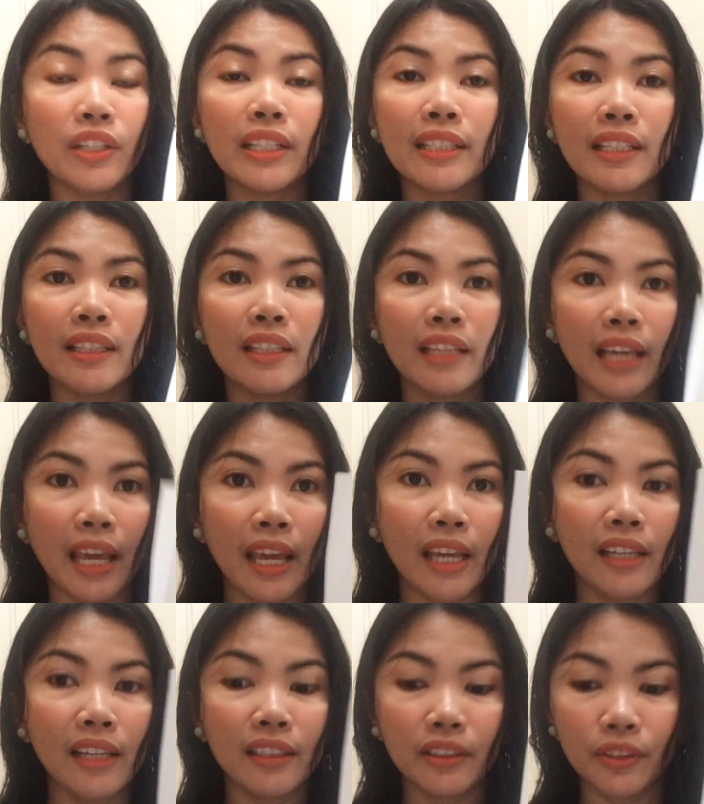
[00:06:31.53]
just in
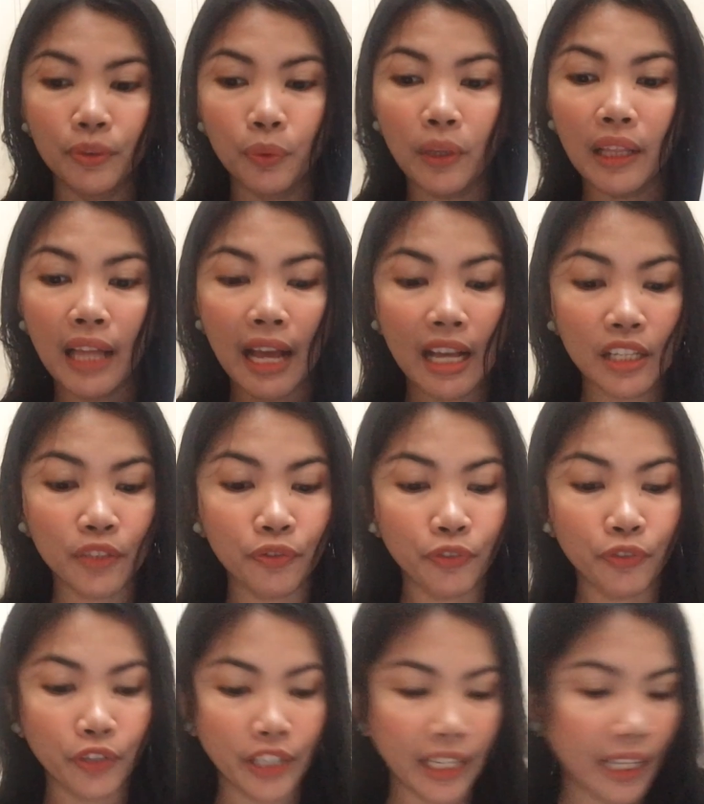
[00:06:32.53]
case they will ask
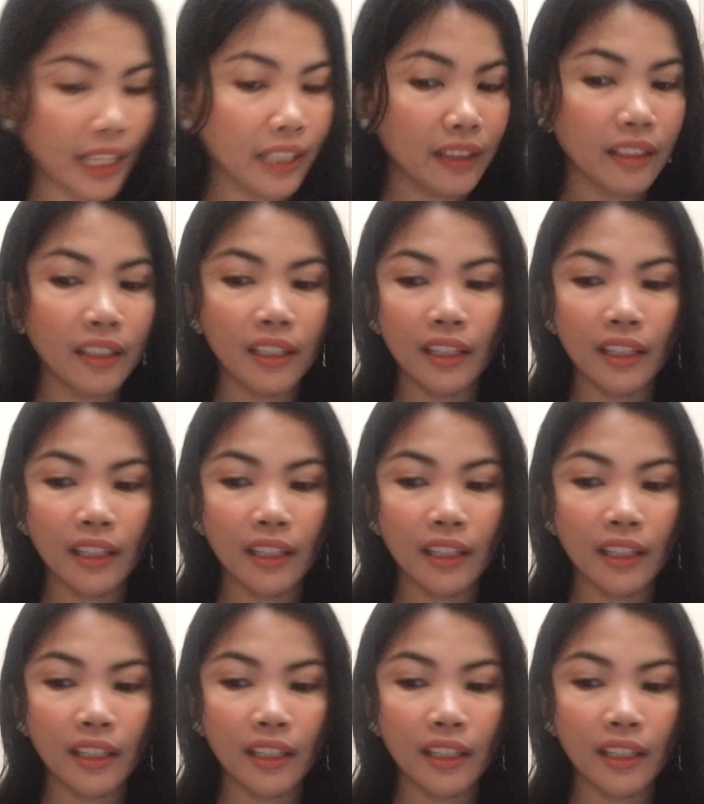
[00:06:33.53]
for it.